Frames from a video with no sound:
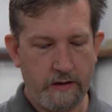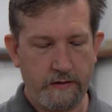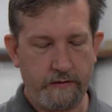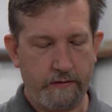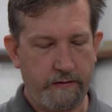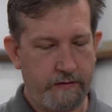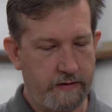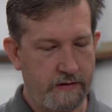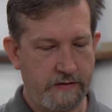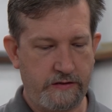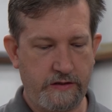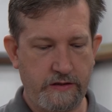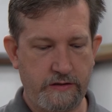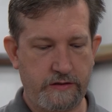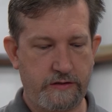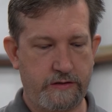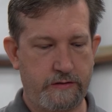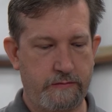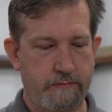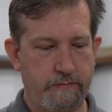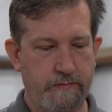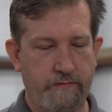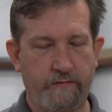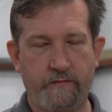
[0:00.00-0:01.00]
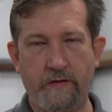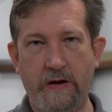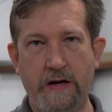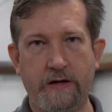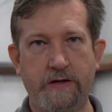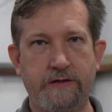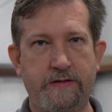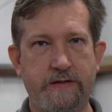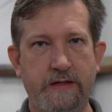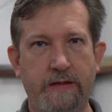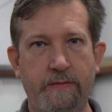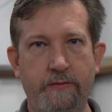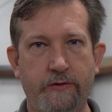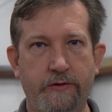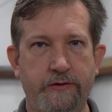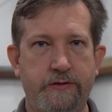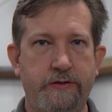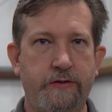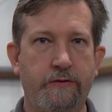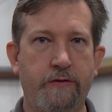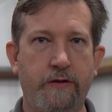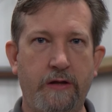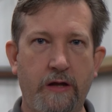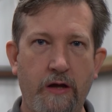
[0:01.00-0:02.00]
this is very similar
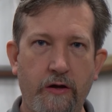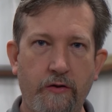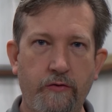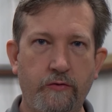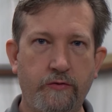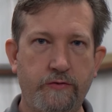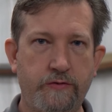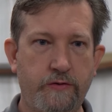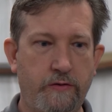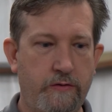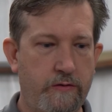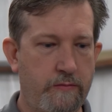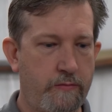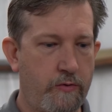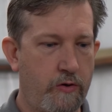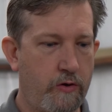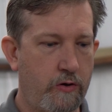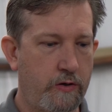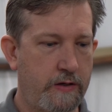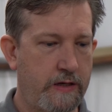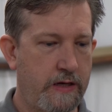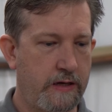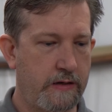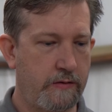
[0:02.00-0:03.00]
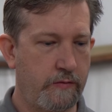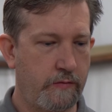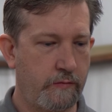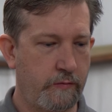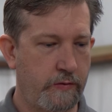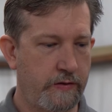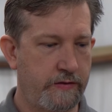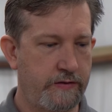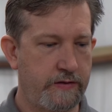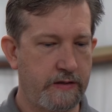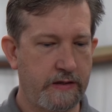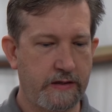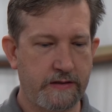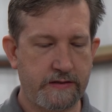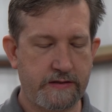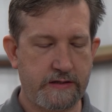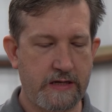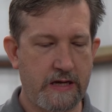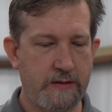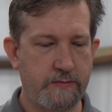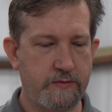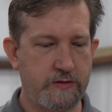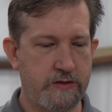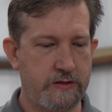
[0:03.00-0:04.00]
to the others on the market, with the
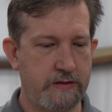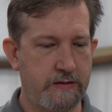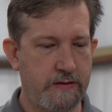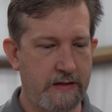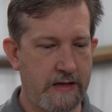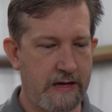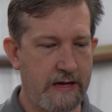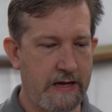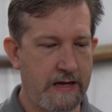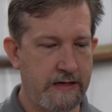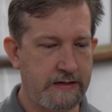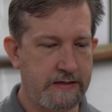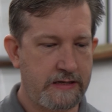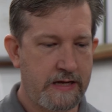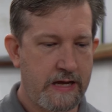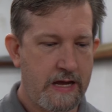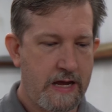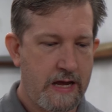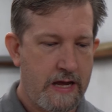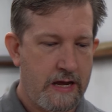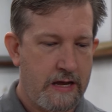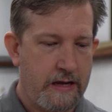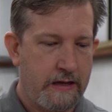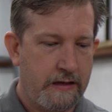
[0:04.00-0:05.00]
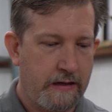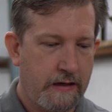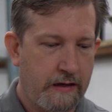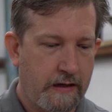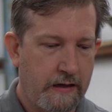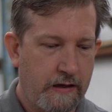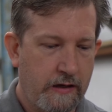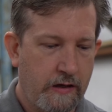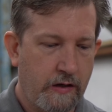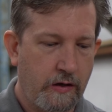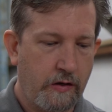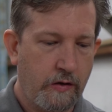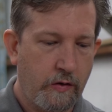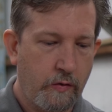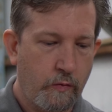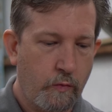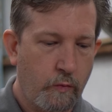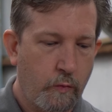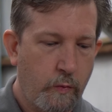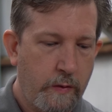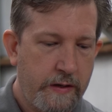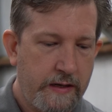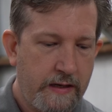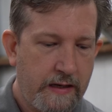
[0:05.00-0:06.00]
exception that
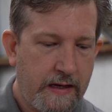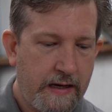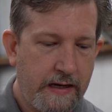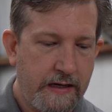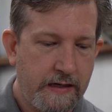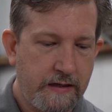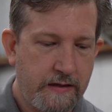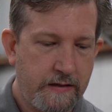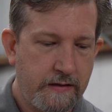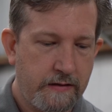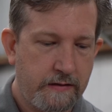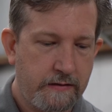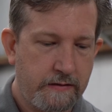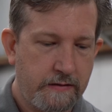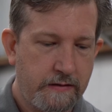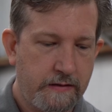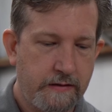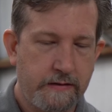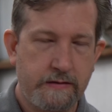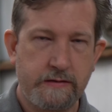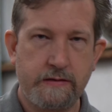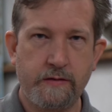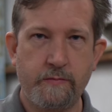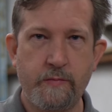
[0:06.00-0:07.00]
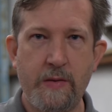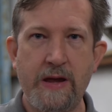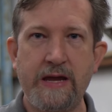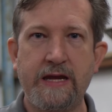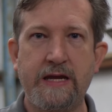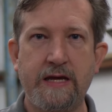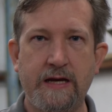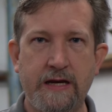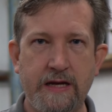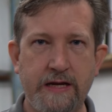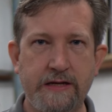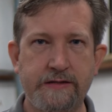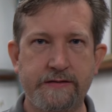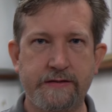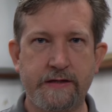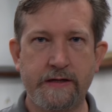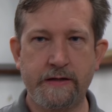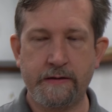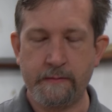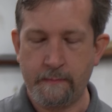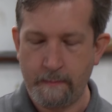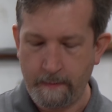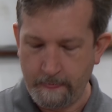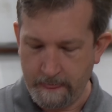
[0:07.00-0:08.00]
we like to make it
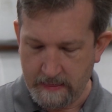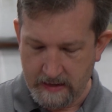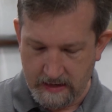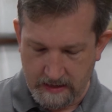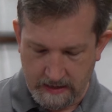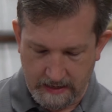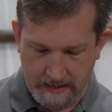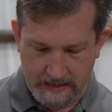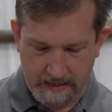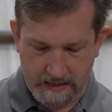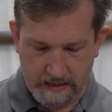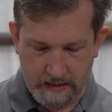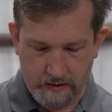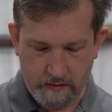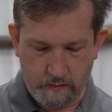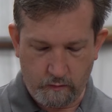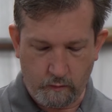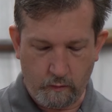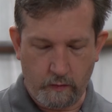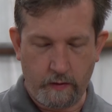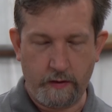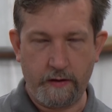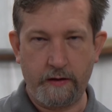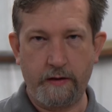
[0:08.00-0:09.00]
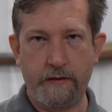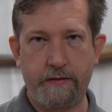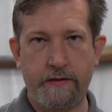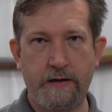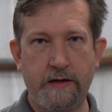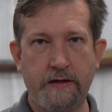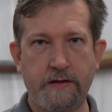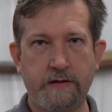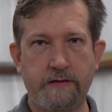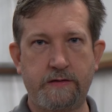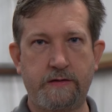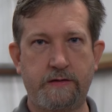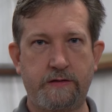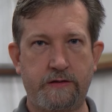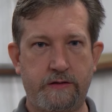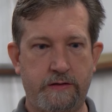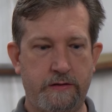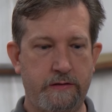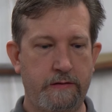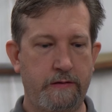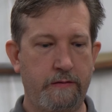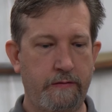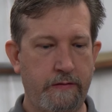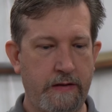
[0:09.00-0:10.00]
easy. And one of the things
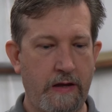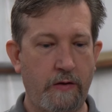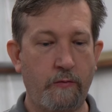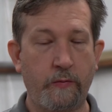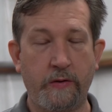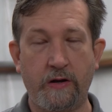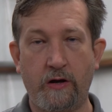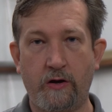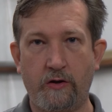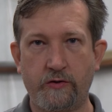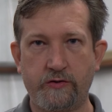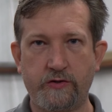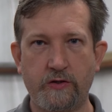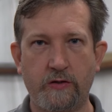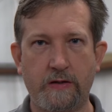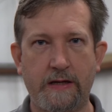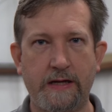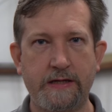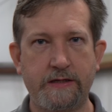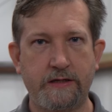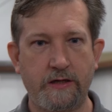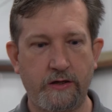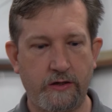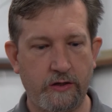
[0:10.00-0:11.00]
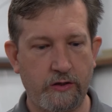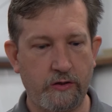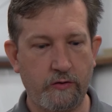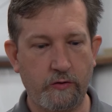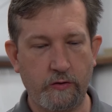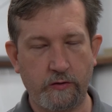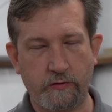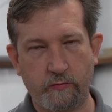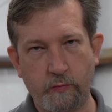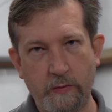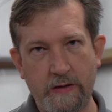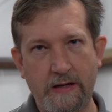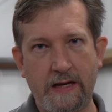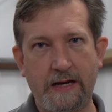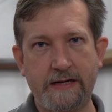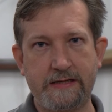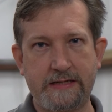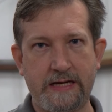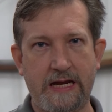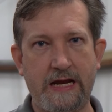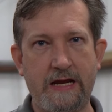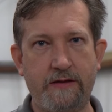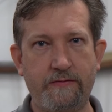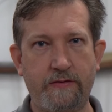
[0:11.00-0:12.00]
that we also like to do is we like
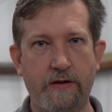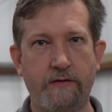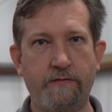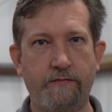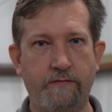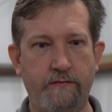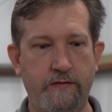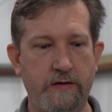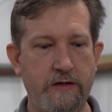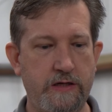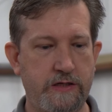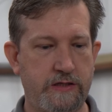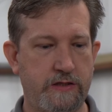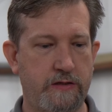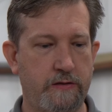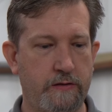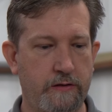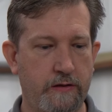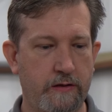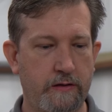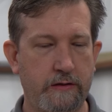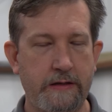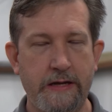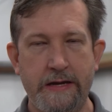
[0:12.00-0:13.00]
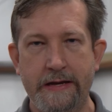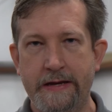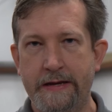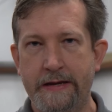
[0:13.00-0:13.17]
to have that finished look.